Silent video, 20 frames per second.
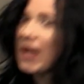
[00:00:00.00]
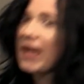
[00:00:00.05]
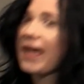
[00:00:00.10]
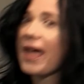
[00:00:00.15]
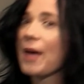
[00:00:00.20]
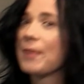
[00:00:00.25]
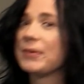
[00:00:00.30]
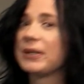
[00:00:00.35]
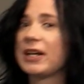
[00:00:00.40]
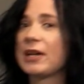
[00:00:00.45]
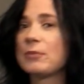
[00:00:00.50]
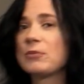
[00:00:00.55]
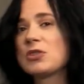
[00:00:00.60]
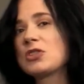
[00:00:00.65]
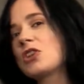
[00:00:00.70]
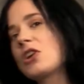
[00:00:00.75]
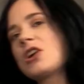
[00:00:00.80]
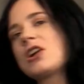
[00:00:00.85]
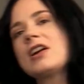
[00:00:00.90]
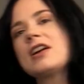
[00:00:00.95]
my
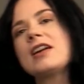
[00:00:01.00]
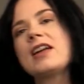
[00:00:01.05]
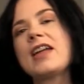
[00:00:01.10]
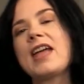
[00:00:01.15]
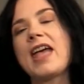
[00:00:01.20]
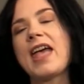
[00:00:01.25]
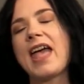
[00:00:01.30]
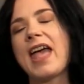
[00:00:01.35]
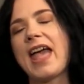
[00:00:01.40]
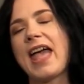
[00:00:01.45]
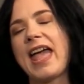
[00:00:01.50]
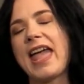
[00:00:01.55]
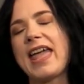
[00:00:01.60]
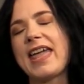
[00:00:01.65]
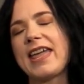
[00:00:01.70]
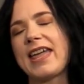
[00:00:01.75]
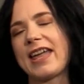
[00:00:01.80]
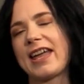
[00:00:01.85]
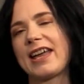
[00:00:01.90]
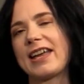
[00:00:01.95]
M&M jar
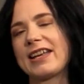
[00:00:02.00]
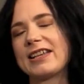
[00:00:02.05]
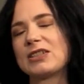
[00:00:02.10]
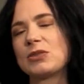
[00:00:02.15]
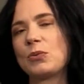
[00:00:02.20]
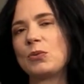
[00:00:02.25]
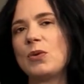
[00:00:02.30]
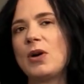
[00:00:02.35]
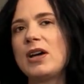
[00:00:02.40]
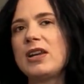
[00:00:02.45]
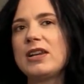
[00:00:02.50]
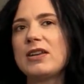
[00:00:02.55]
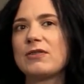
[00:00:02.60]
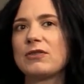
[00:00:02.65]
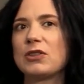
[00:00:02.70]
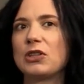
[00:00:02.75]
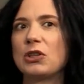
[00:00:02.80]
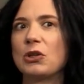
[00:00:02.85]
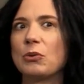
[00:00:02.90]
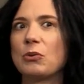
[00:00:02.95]
and one
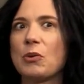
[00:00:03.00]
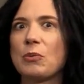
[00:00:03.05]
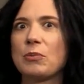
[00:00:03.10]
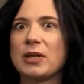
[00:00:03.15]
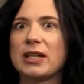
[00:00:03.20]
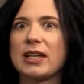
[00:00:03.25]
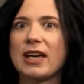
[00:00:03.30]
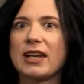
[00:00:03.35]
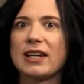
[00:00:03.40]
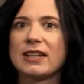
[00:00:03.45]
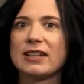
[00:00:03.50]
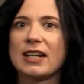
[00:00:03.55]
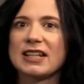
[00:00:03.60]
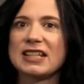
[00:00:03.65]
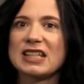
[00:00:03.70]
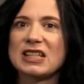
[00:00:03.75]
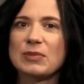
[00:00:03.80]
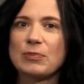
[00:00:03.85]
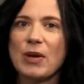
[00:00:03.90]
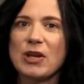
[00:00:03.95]
of you will be getting
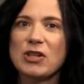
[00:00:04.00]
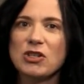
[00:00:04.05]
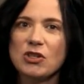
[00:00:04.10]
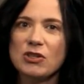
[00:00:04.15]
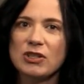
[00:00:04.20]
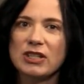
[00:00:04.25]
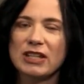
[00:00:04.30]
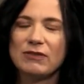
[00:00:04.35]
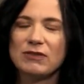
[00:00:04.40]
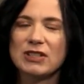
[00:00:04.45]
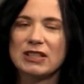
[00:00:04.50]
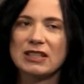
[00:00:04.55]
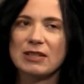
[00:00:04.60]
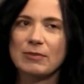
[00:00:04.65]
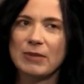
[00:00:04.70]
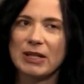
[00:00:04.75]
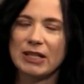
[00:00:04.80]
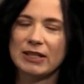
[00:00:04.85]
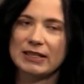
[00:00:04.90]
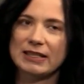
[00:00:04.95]
a special gift in
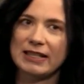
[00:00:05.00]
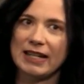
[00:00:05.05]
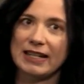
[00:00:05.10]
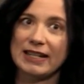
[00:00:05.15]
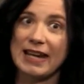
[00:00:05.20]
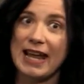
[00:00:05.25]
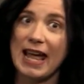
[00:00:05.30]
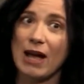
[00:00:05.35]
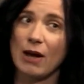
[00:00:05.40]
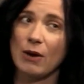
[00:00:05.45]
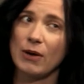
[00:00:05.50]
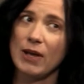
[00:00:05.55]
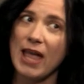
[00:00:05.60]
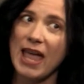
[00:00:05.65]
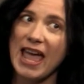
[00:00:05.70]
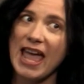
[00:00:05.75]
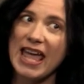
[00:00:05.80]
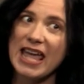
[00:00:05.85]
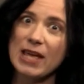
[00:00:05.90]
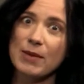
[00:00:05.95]
the mail today. Now,
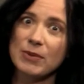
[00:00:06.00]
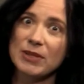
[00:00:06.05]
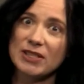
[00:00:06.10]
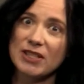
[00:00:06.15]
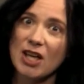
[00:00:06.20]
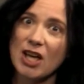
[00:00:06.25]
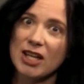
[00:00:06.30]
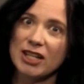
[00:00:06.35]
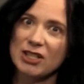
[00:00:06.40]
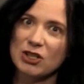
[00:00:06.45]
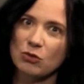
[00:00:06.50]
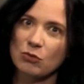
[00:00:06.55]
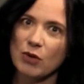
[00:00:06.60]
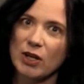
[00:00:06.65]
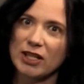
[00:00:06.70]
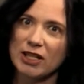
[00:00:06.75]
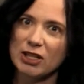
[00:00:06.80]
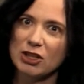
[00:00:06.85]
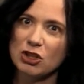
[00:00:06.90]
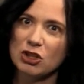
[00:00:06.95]
Amazon is
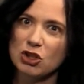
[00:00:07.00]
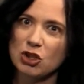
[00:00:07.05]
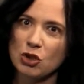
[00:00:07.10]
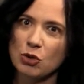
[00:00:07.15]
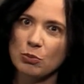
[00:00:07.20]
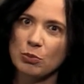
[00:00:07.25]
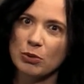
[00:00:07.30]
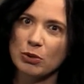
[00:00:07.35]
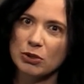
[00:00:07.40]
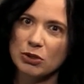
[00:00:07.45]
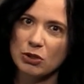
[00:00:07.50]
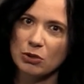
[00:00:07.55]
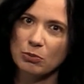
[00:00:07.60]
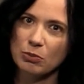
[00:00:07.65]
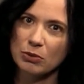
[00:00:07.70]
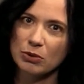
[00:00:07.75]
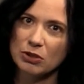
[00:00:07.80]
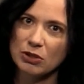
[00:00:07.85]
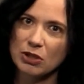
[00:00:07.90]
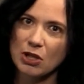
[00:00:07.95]
running super,
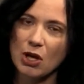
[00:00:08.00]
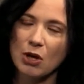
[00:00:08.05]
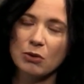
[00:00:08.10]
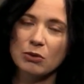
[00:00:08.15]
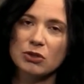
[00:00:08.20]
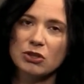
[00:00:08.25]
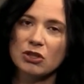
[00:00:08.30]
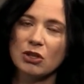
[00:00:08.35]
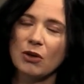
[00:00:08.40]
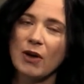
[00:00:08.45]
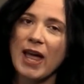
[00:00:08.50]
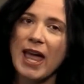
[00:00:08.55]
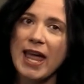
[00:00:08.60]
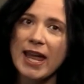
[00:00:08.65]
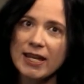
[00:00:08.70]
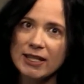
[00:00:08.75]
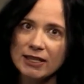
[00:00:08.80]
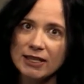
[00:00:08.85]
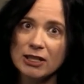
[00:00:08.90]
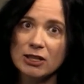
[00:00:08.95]
super slow, so
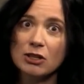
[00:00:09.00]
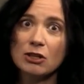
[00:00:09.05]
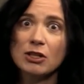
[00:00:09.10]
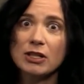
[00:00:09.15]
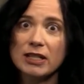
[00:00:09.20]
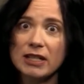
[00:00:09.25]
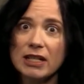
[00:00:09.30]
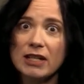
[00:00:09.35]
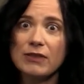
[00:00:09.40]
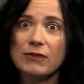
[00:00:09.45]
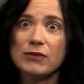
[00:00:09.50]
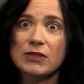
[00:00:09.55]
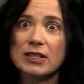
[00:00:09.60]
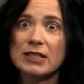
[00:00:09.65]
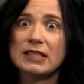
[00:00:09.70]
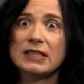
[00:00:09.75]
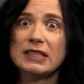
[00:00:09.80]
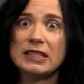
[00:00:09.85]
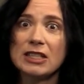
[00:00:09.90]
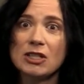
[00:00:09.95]
Haley, your gift
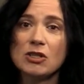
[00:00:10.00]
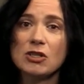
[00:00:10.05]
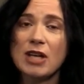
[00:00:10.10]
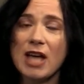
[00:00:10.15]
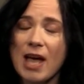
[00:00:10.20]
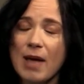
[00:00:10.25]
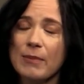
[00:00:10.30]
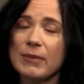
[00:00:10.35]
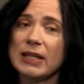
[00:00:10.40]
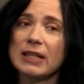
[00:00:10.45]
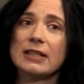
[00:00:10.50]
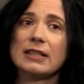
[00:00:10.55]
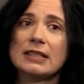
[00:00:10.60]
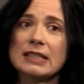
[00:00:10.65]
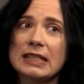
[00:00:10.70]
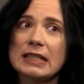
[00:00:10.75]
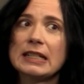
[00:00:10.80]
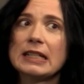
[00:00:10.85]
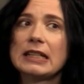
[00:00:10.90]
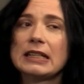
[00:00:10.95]
is still coming.
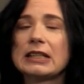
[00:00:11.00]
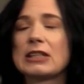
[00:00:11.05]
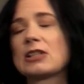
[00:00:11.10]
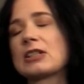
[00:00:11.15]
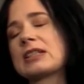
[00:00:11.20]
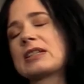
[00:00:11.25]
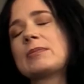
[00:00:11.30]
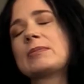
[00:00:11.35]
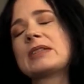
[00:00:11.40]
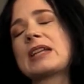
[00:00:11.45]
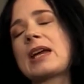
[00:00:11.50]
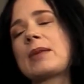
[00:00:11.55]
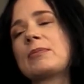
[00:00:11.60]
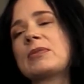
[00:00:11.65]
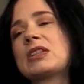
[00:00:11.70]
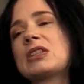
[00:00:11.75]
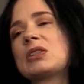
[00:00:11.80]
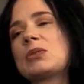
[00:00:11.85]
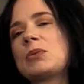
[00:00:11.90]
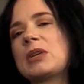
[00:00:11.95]
It's gonna get there
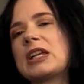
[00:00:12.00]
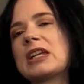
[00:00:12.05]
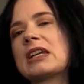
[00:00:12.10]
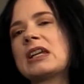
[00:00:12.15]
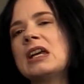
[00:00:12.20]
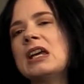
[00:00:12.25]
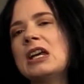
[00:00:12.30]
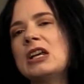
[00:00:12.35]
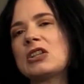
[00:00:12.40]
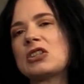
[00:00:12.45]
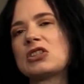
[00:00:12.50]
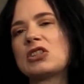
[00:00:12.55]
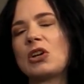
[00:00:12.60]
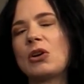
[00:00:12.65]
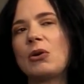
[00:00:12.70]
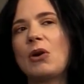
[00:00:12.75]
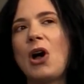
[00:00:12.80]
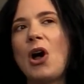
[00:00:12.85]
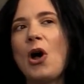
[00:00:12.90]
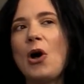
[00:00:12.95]
sometime this week.
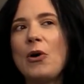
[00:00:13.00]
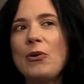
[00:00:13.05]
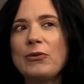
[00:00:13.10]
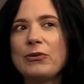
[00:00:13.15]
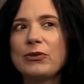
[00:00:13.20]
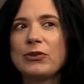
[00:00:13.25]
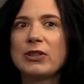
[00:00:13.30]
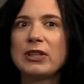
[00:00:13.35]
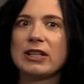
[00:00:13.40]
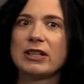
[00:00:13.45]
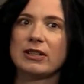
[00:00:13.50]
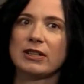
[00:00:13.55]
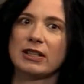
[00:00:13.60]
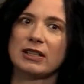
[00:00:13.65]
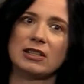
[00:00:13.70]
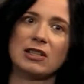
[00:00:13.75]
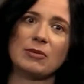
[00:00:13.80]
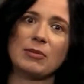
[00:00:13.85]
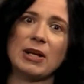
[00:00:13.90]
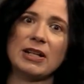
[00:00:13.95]
So hopefully it'll
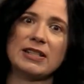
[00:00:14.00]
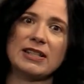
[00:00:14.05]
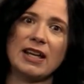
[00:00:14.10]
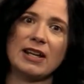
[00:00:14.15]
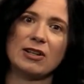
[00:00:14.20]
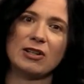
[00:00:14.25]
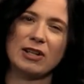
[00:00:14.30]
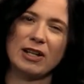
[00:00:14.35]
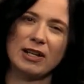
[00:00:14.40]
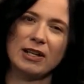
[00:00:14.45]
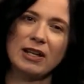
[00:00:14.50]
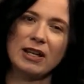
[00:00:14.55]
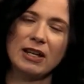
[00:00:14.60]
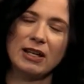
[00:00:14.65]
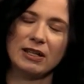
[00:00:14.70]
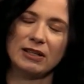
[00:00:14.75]
get there by Saturday